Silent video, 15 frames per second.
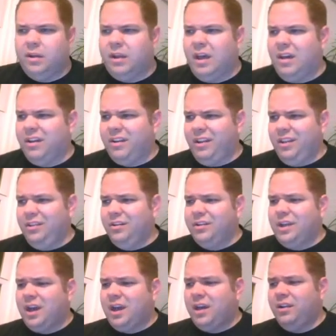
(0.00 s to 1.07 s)
How can I
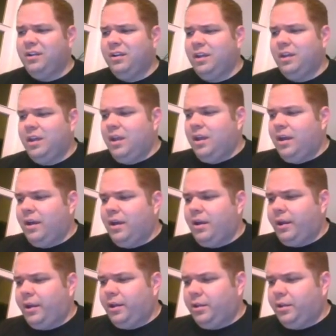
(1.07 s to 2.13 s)
look at it?
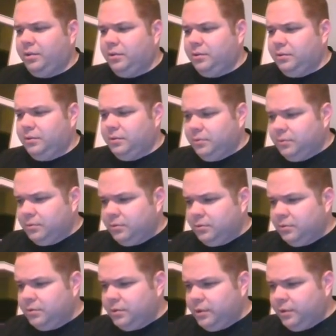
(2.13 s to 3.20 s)
All right.
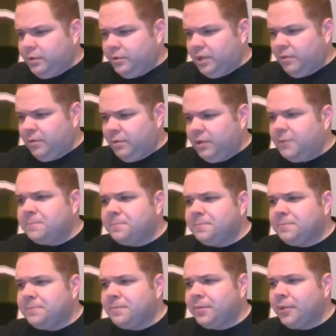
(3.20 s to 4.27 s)
Hello, Debbie.
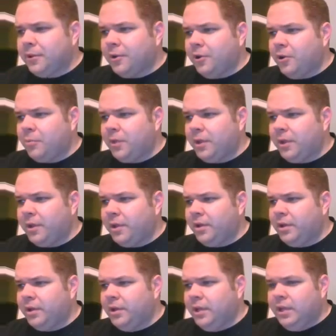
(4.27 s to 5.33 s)
Hope
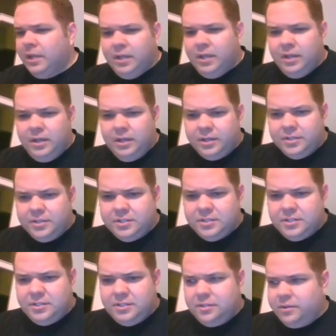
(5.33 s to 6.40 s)
that Nick
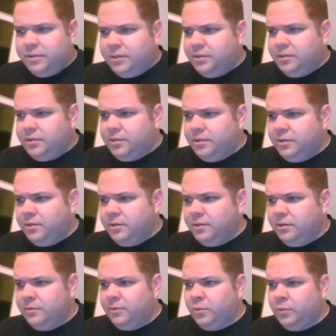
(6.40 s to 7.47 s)
is doing
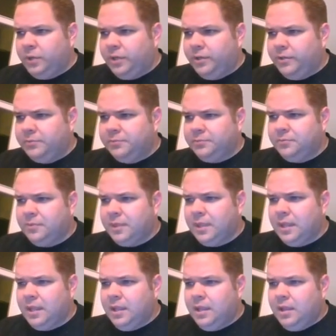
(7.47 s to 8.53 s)
well.
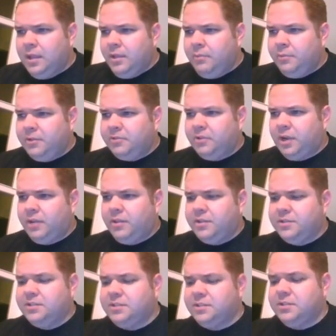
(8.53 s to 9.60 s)
Let me try
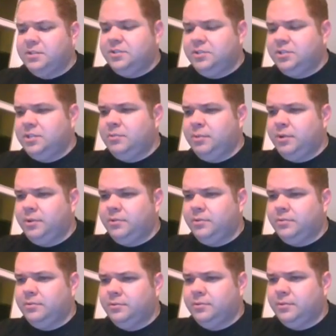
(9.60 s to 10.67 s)
this.
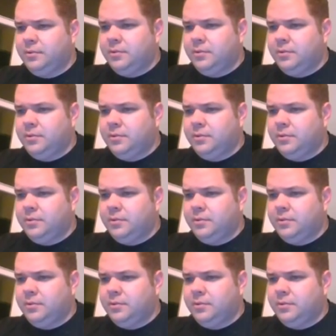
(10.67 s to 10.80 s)
Gmail.